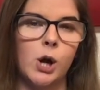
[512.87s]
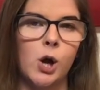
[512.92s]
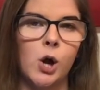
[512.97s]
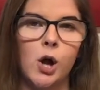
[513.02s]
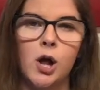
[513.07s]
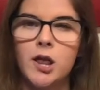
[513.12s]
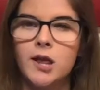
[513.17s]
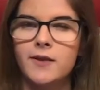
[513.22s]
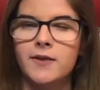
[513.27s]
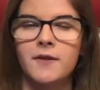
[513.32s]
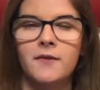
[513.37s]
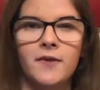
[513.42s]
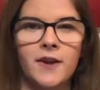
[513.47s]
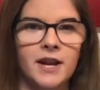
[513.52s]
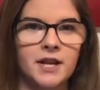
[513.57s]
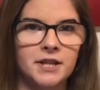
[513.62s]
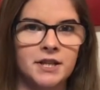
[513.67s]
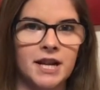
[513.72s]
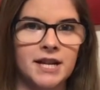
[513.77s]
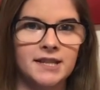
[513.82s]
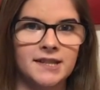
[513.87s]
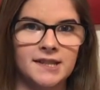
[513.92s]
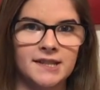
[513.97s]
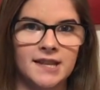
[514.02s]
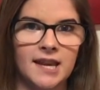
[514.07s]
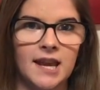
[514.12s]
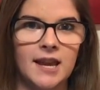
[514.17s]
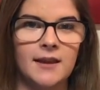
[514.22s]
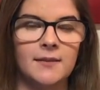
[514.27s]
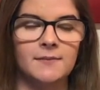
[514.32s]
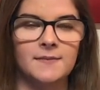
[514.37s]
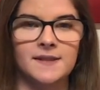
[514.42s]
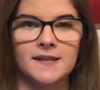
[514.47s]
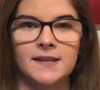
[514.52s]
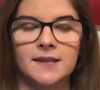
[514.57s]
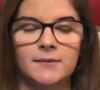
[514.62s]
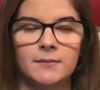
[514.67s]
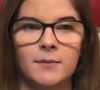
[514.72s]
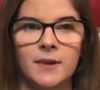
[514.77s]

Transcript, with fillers: all of the franchise's games.